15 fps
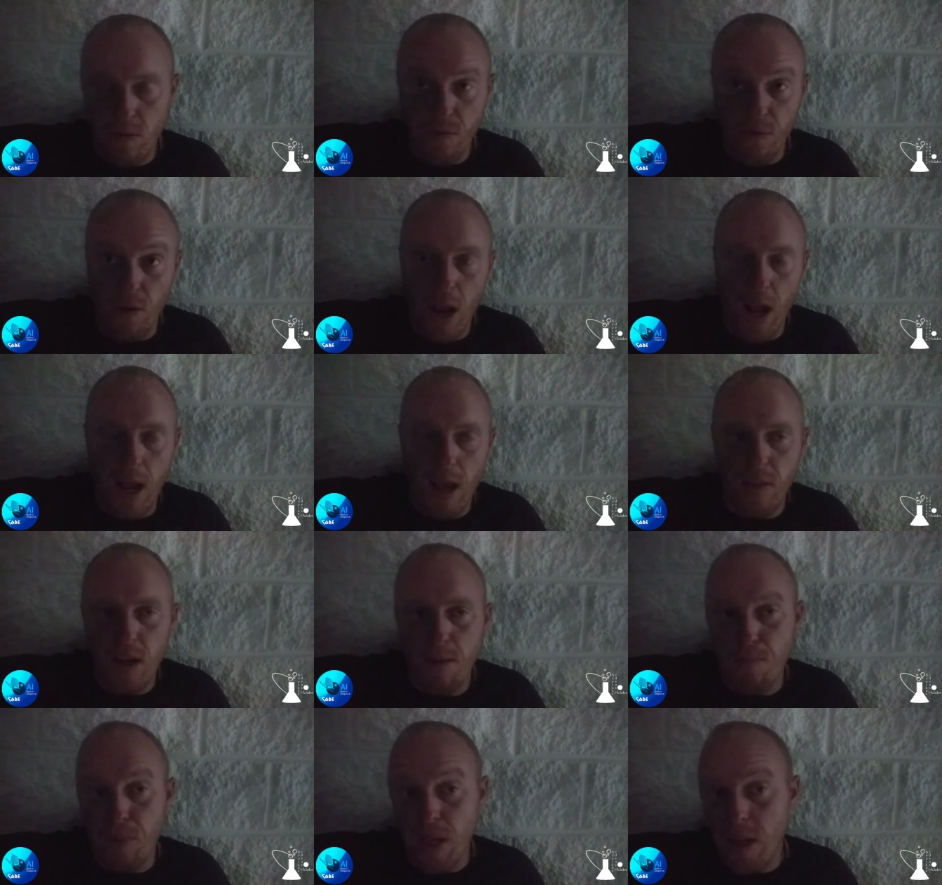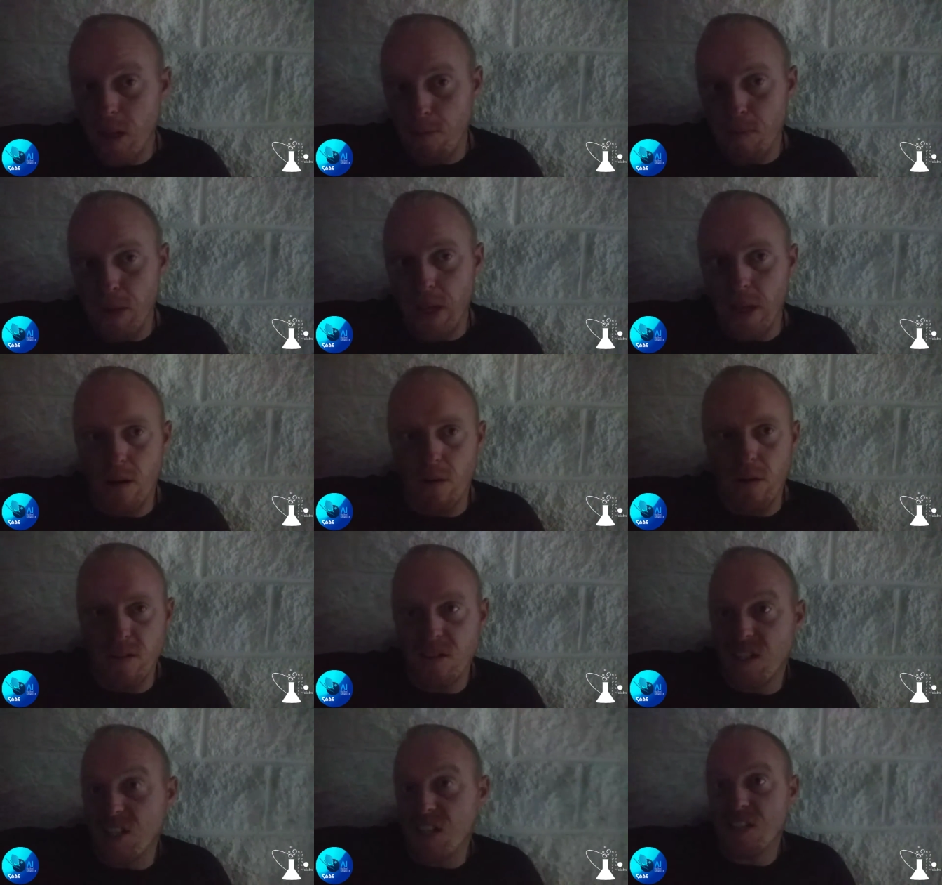for A, and then B could be,
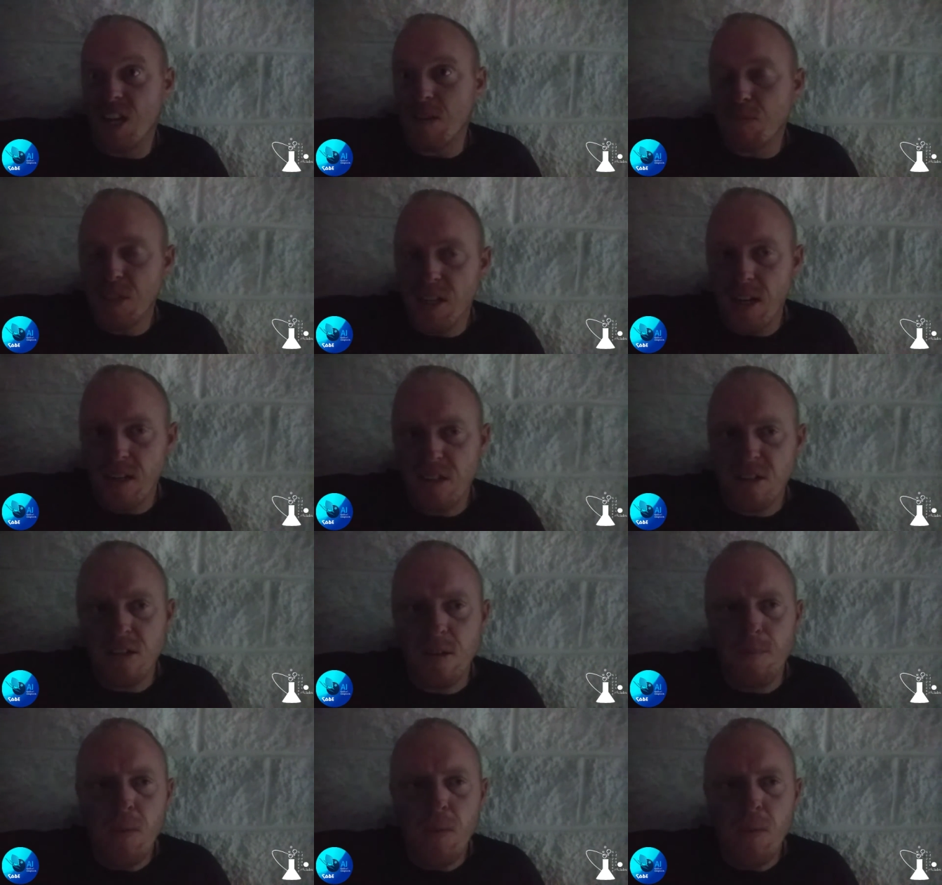6 times 6.